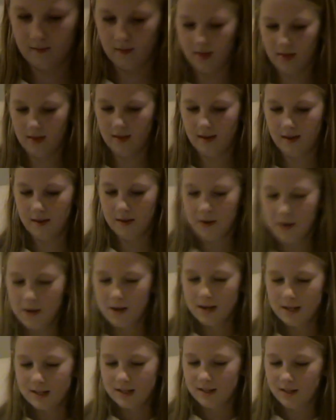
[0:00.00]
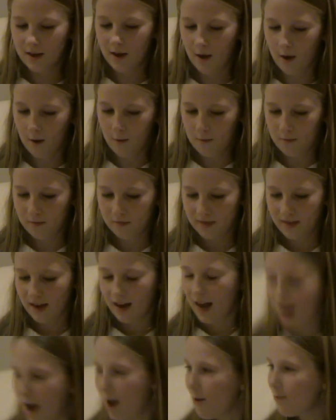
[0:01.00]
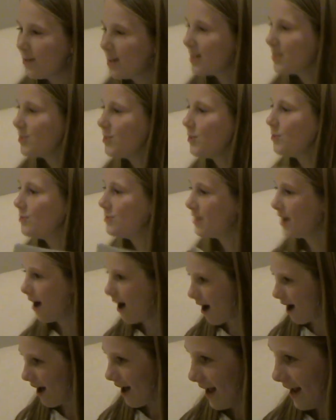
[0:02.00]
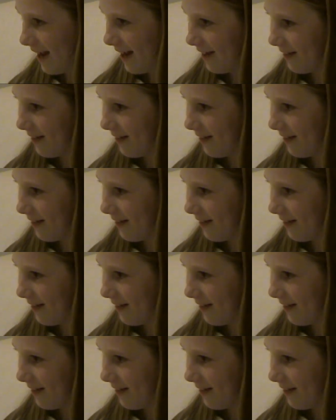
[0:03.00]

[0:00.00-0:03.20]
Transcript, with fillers: Bay. So, how did you die?